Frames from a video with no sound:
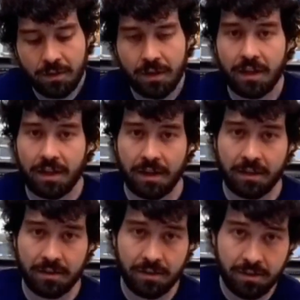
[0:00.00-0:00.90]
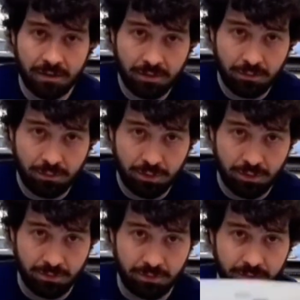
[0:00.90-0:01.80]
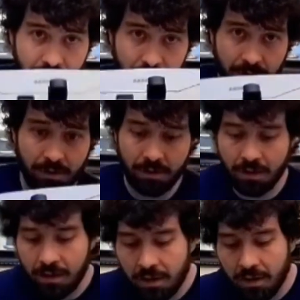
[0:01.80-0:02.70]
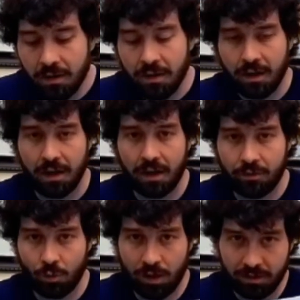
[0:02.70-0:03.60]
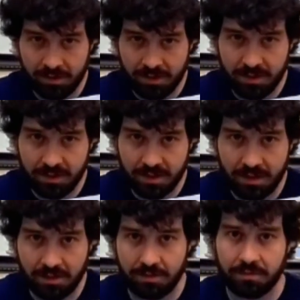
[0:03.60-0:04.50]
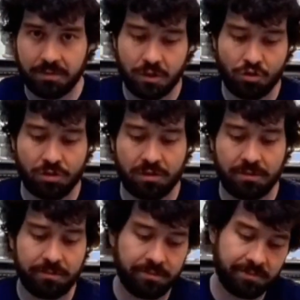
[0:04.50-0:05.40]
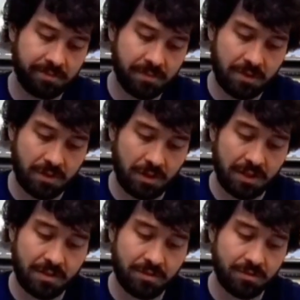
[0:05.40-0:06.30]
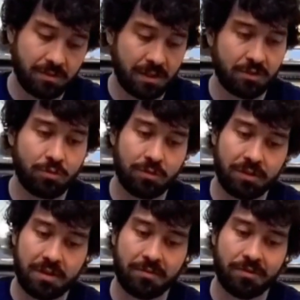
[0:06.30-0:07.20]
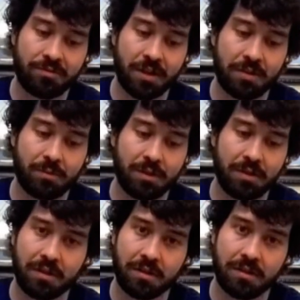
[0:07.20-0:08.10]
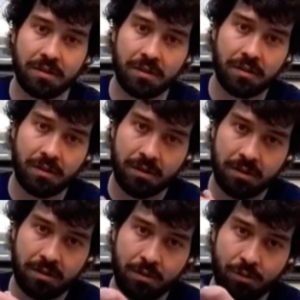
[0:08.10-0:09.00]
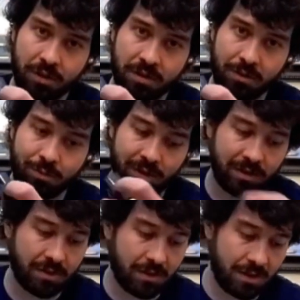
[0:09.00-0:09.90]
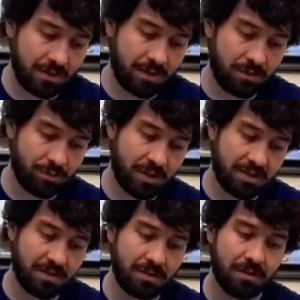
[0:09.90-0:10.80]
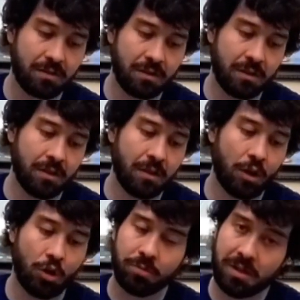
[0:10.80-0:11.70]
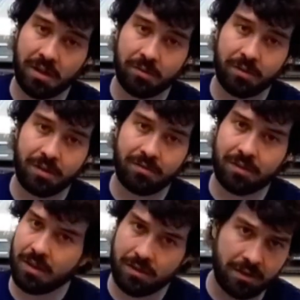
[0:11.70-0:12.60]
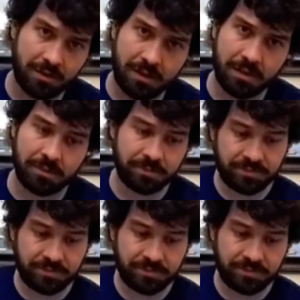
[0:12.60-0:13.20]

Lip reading: And boom, I have a wireless Sega Saturn controller. So that's cool. And then you have the find button here. You press this button and then you press the home key, I believe, and they link.